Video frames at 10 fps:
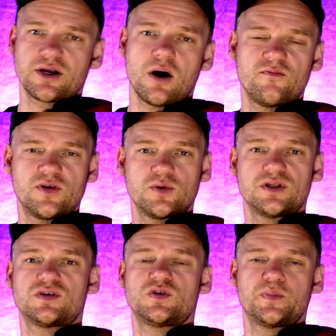comfy with
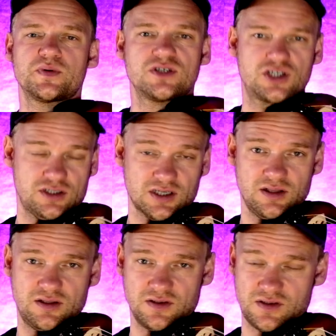these two positions
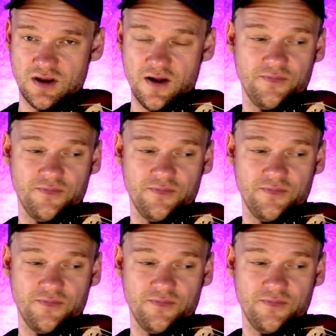and this,